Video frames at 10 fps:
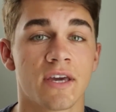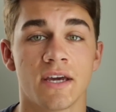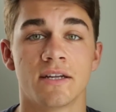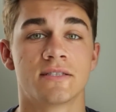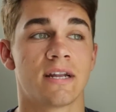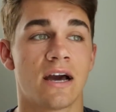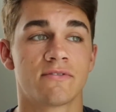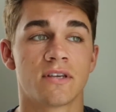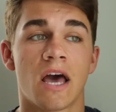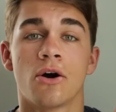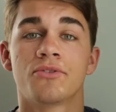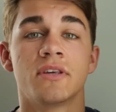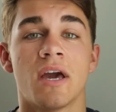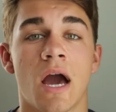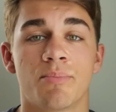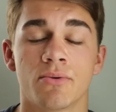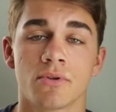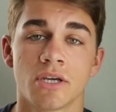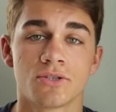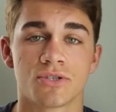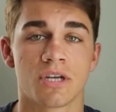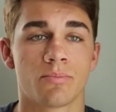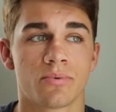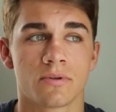kids and have a healthy, happy relationship.